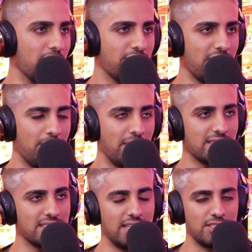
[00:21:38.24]
other, if that
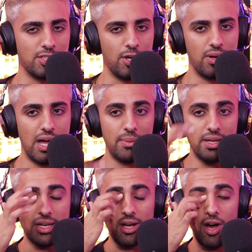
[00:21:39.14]
makes sense. So, I
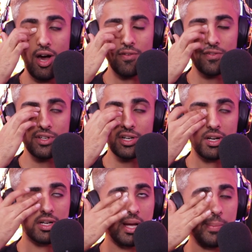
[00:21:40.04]
mean,
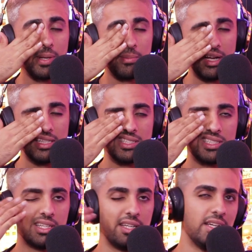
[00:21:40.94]
after a couple of
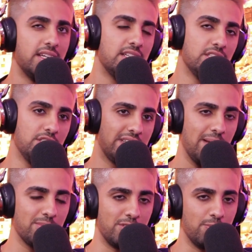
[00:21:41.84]
months, she
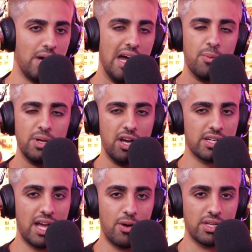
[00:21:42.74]
came to Dubai. We
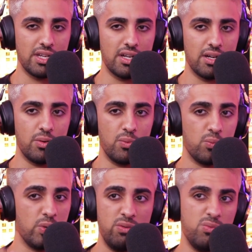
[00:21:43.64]
hung out here.
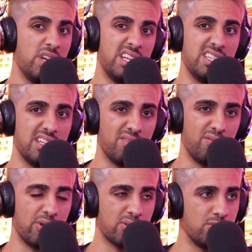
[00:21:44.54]
We really didn't
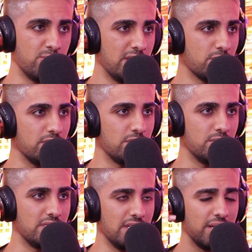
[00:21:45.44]
vlog too much when she
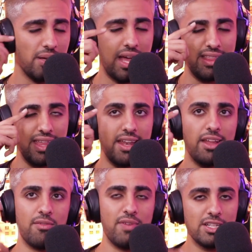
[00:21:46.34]
was here. And then
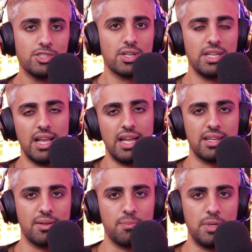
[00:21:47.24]
eventually,
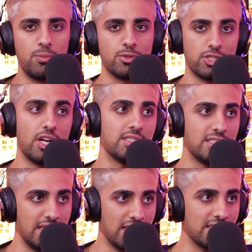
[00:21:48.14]
like, people started
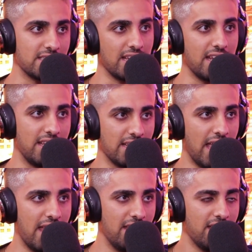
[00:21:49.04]
seeing us again and
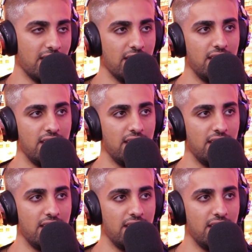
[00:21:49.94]
again.